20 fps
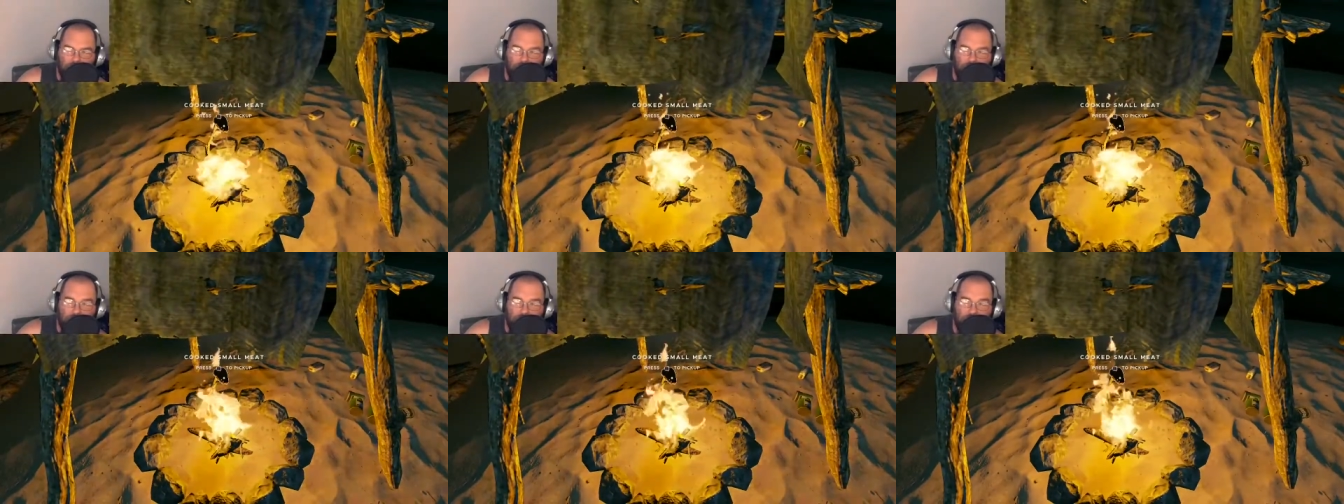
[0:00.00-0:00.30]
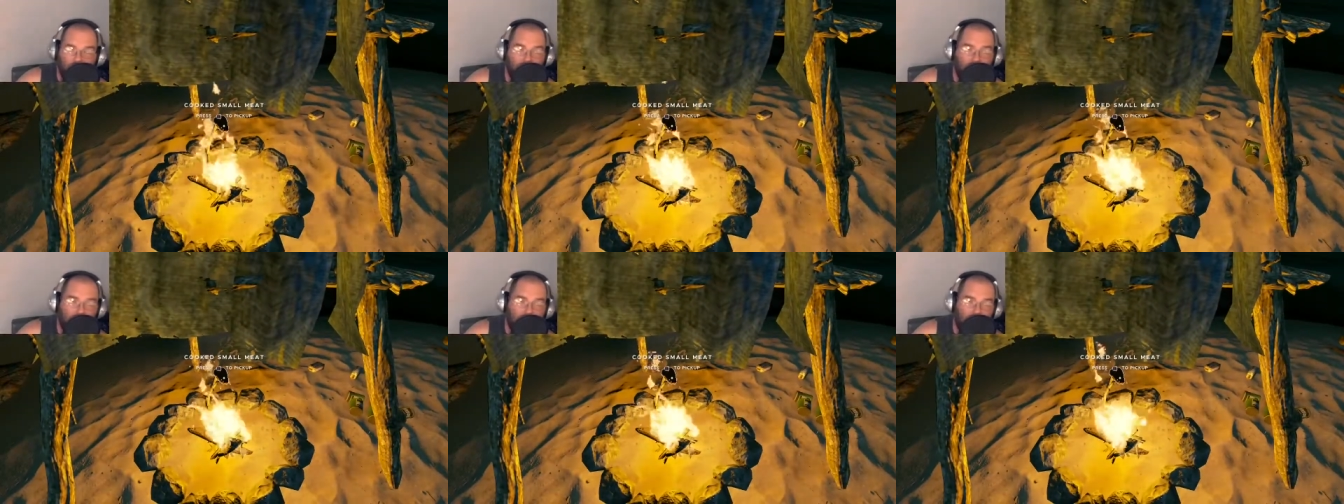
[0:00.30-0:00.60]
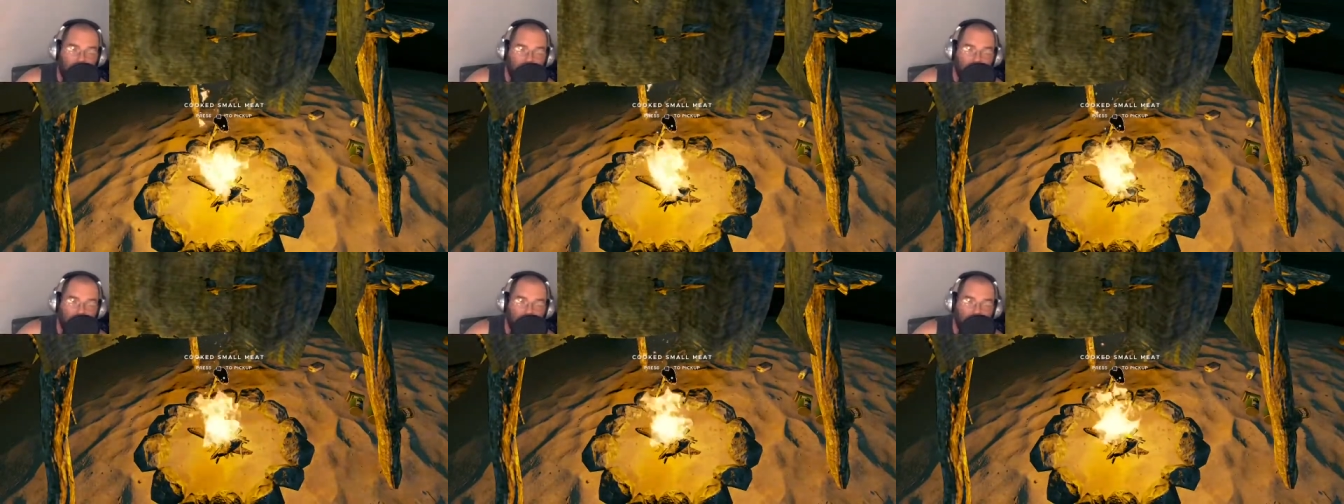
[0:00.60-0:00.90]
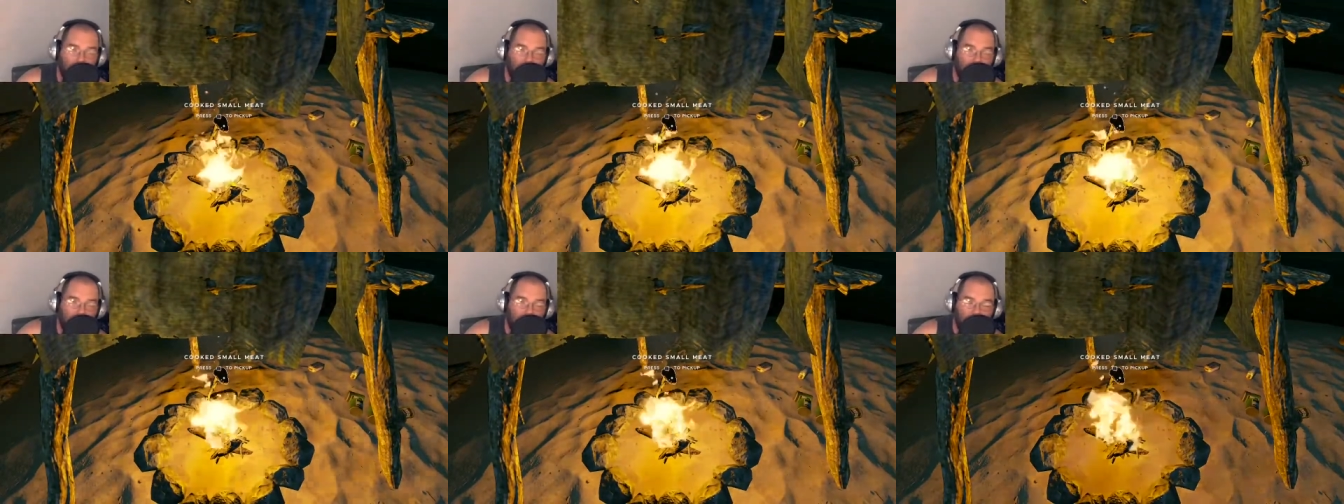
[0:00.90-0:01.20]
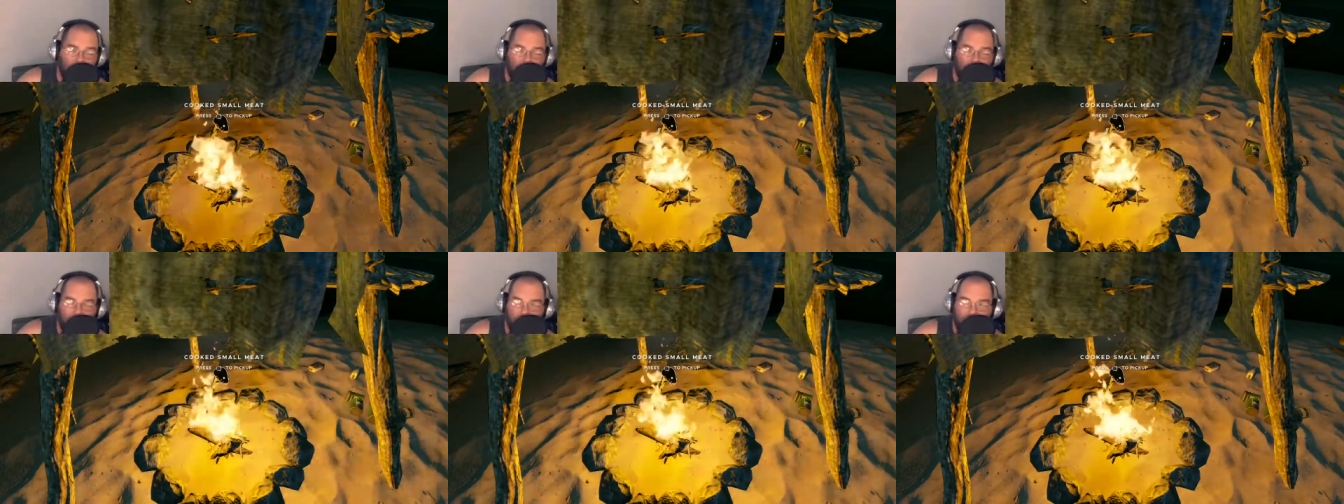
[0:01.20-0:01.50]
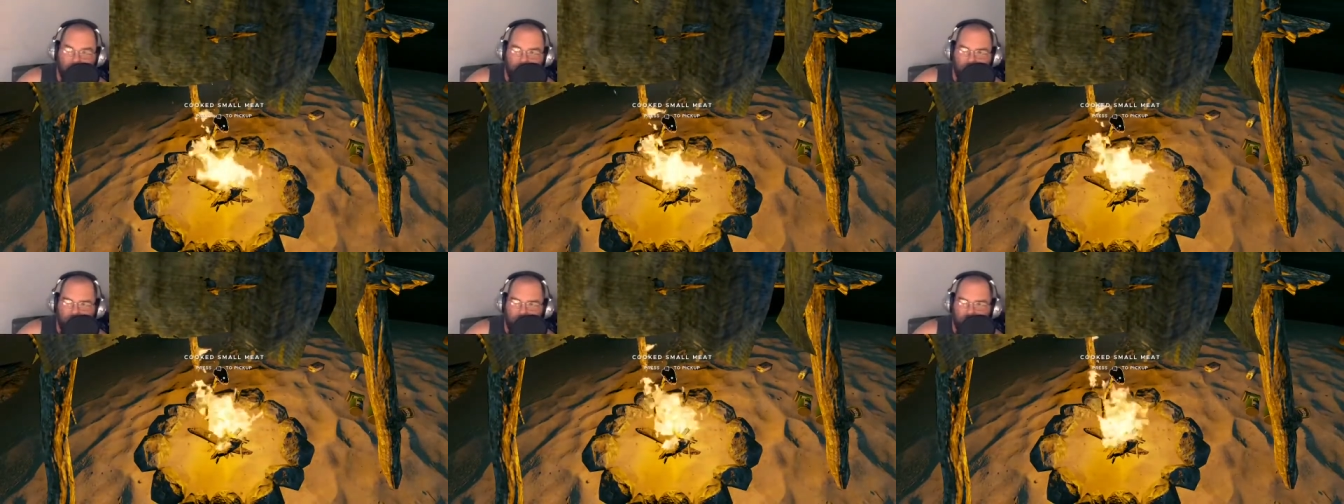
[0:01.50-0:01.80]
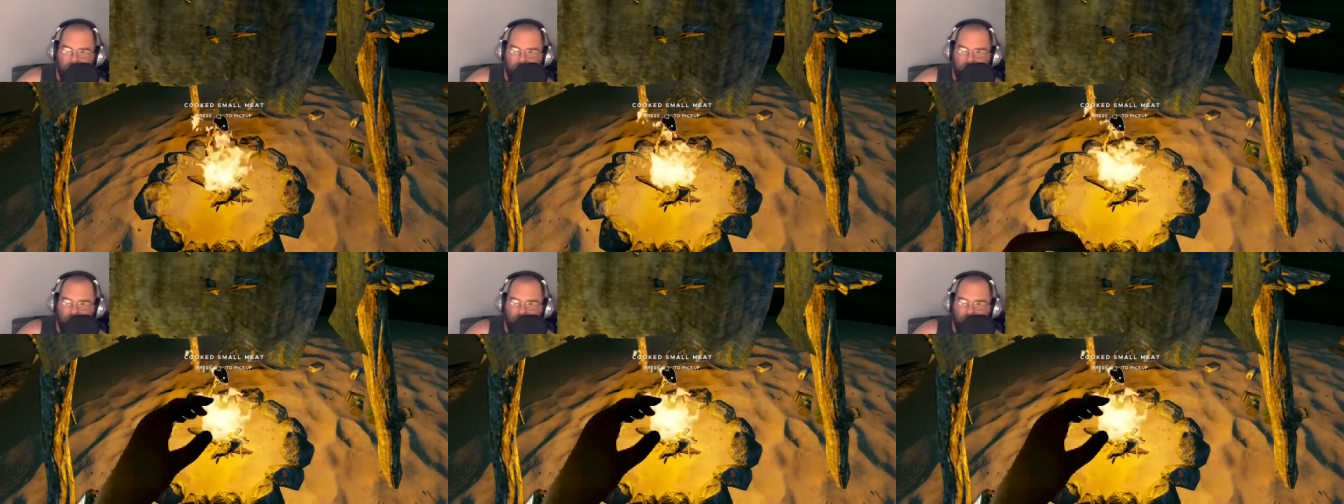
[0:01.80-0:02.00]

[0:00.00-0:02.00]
die. I'm not even gonna lie to y'all,